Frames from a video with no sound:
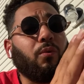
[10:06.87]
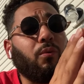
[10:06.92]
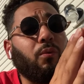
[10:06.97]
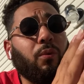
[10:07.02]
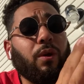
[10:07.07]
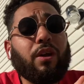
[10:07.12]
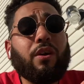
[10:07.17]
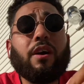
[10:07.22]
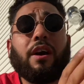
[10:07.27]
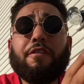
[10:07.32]

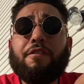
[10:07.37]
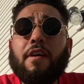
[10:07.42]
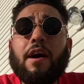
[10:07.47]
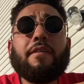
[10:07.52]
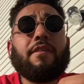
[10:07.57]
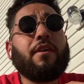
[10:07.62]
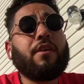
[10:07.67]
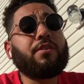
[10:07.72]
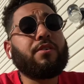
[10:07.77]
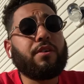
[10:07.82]
We are at
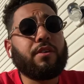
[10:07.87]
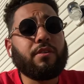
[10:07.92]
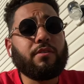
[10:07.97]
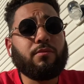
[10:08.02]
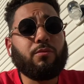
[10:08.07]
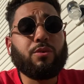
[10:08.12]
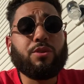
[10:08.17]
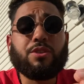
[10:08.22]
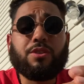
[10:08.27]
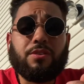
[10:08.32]
500.
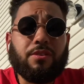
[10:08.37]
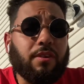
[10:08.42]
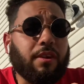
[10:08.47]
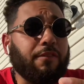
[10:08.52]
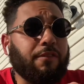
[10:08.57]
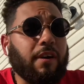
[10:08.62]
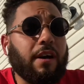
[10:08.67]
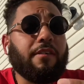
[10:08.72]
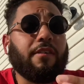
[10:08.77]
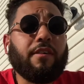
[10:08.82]
We're still at
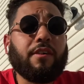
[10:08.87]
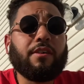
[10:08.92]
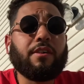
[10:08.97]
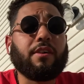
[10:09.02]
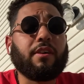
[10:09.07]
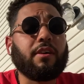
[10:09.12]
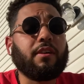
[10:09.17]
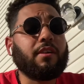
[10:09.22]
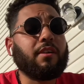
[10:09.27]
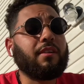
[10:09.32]

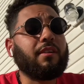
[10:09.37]
500.